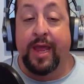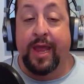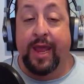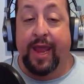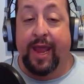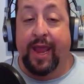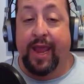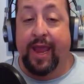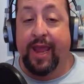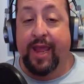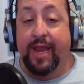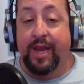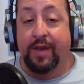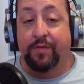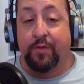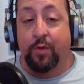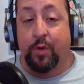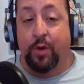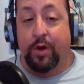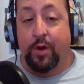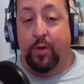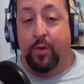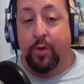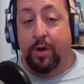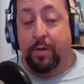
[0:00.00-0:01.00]
And if you
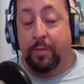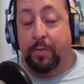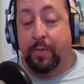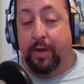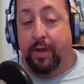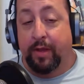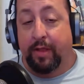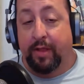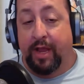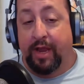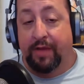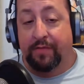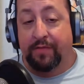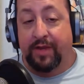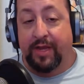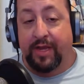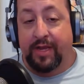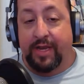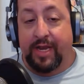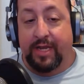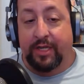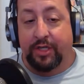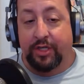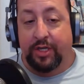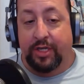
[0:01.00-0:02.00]
want to know when I'm going to be on live again
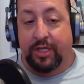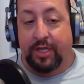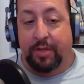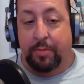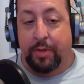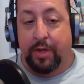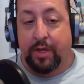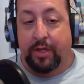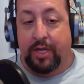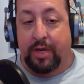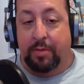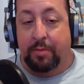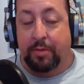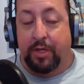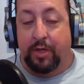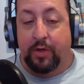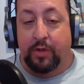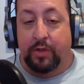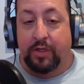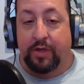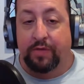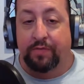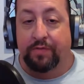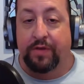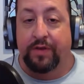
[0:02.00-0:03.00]
next, you get the bell down below.
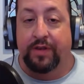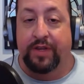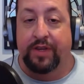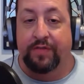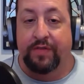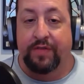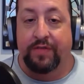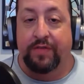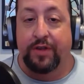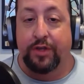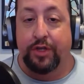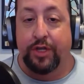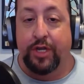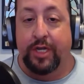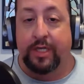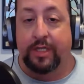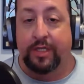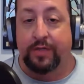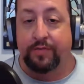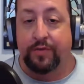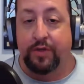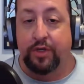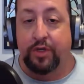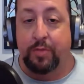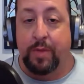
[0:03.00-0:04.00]
It's a 50-50 chance
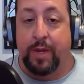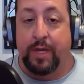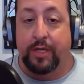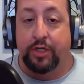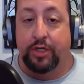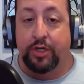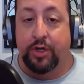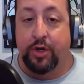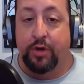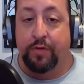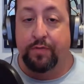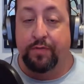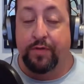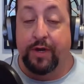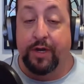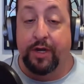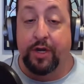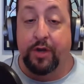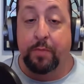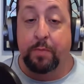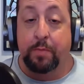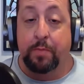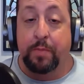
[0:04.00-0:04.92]
of YouTube actually notifying you.